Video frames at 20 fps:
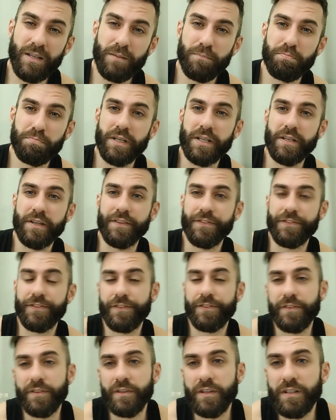but
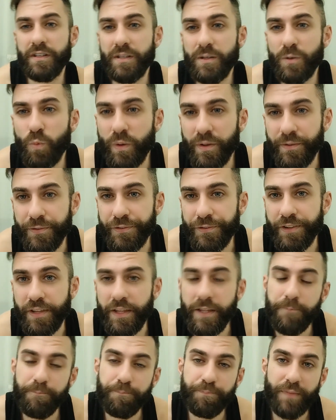we'll
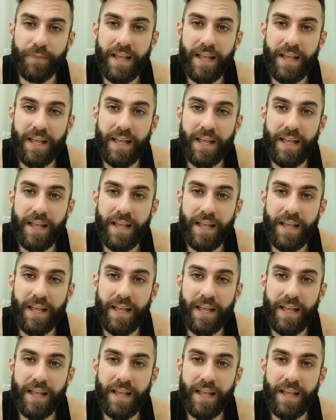see.